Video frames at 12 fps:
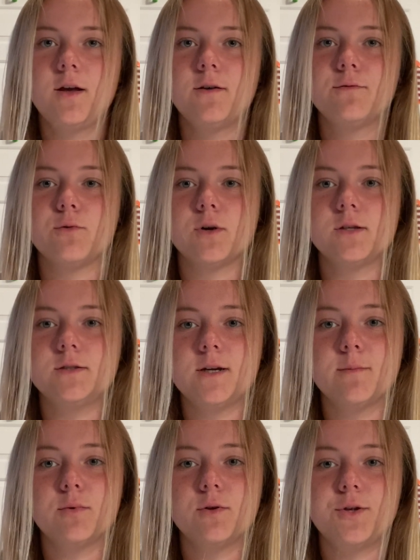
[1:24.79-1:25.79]
For
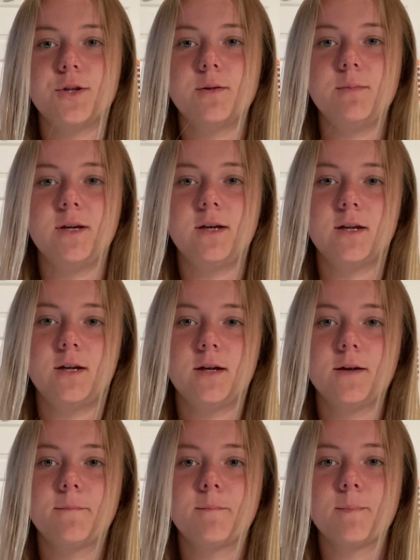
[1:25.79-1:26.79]
example, in the
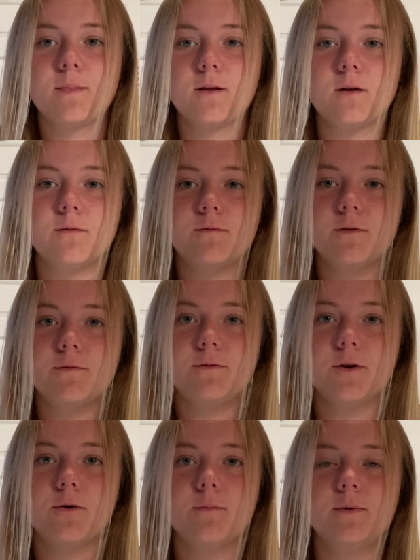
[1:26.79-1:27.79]
beginning of the
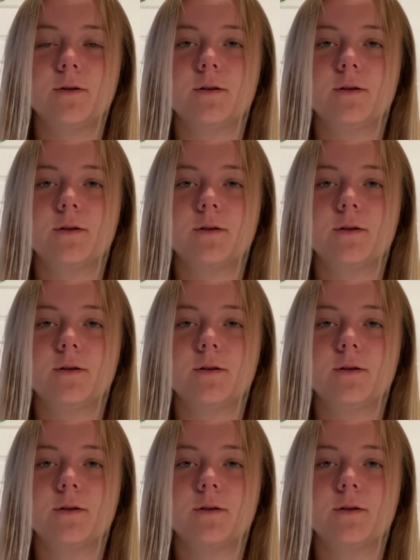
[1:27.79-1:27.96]
film,